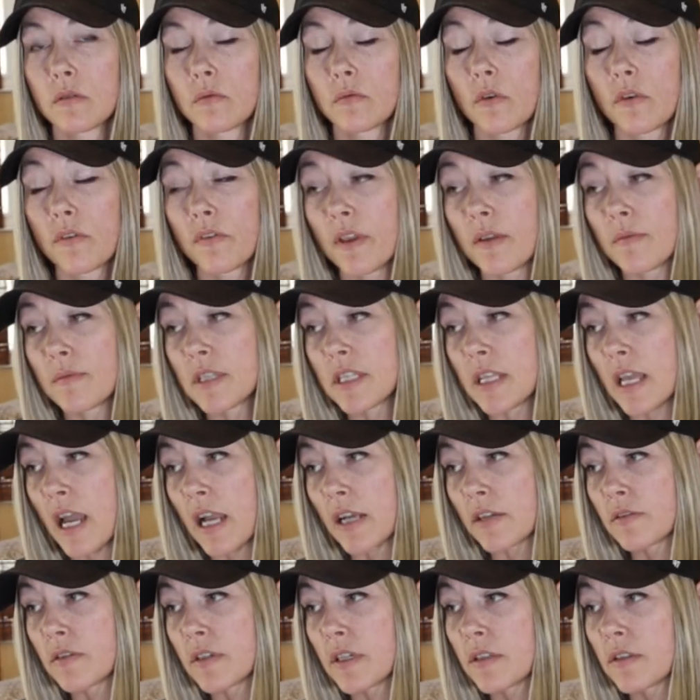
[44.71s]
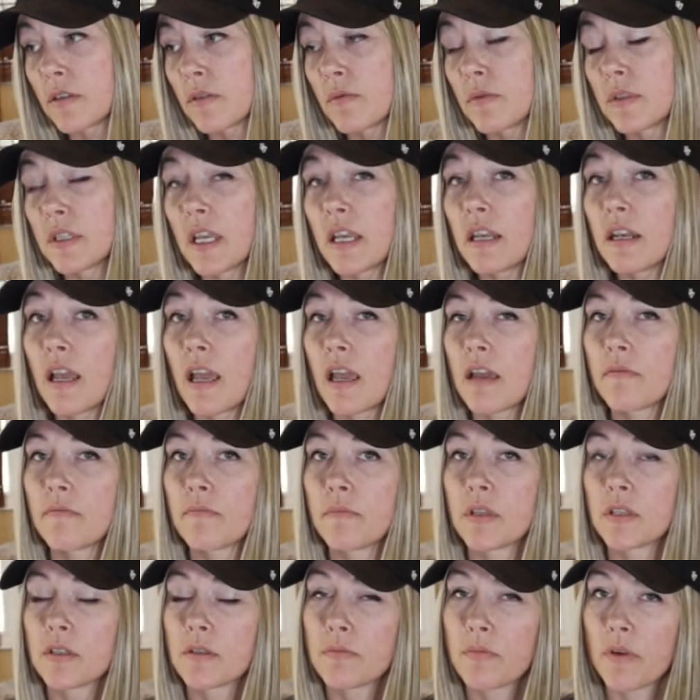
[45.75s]
where famous actress who was eight and a half
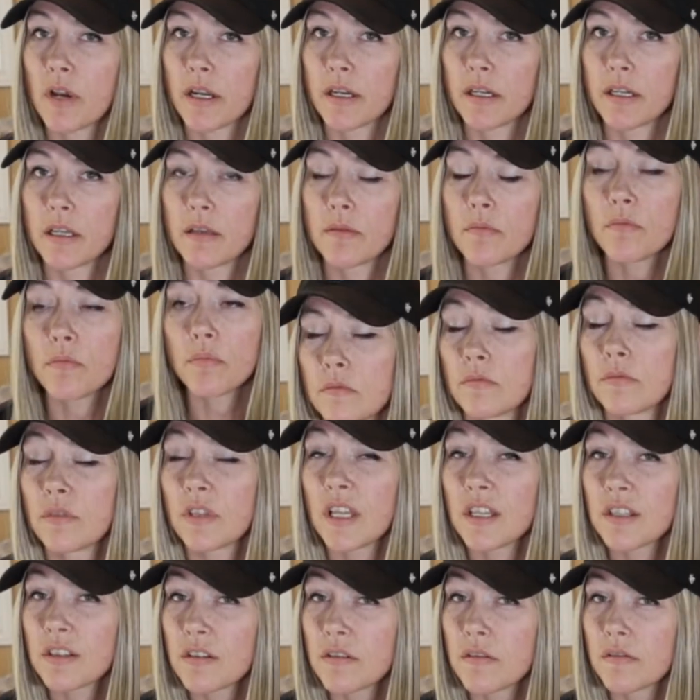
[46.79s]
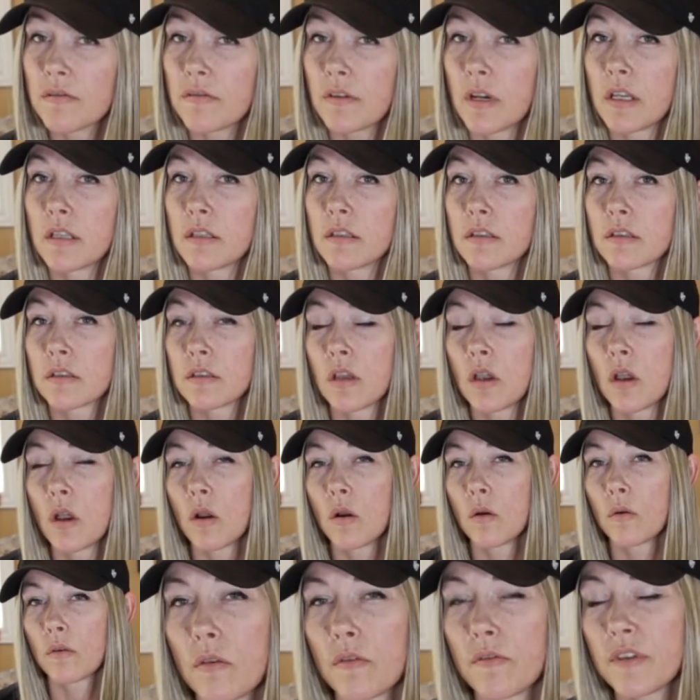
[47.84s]
months pregnant, plus her friends,
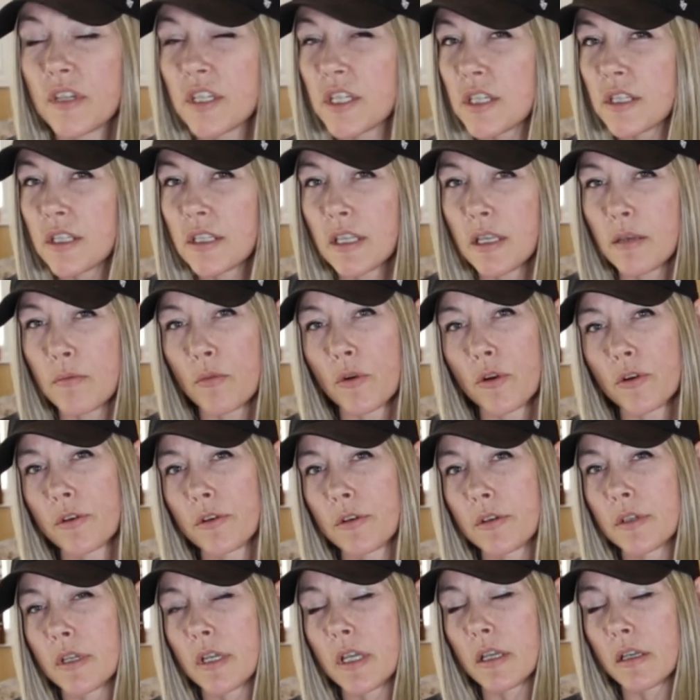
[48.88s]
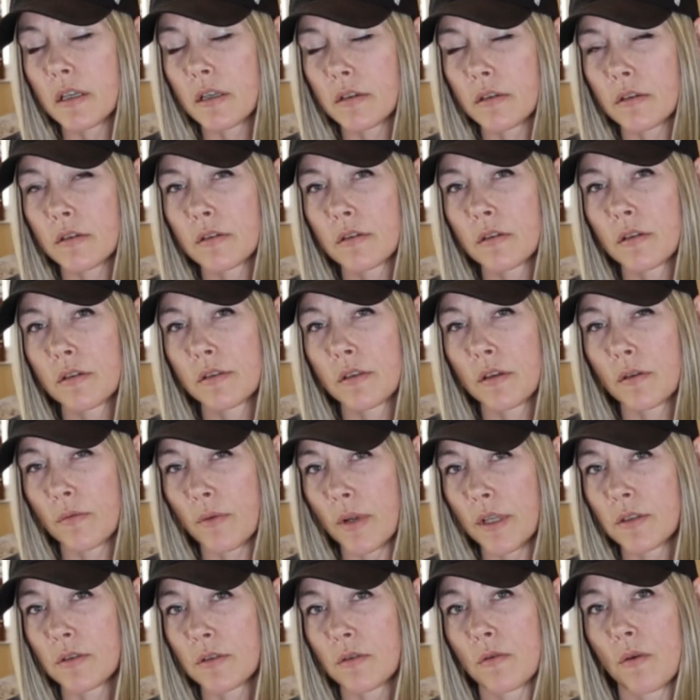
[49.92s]
were viciously murdered in their
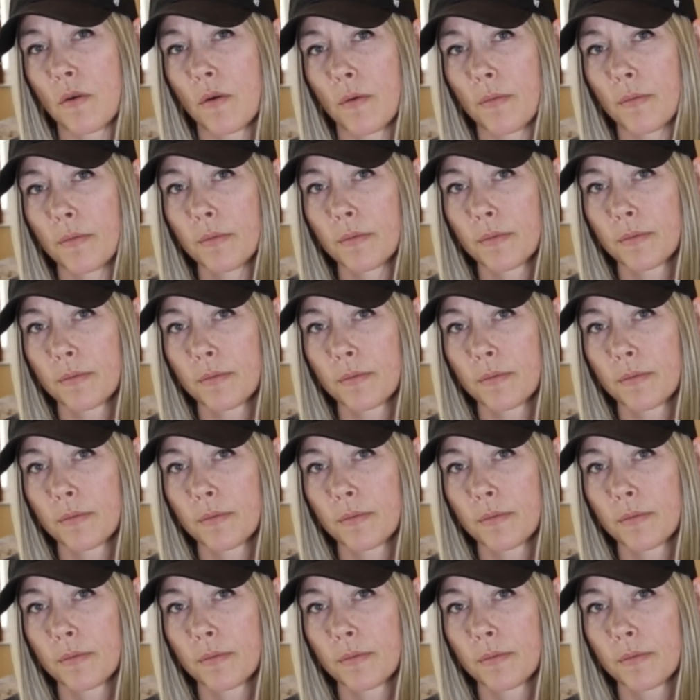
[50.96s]
rental home.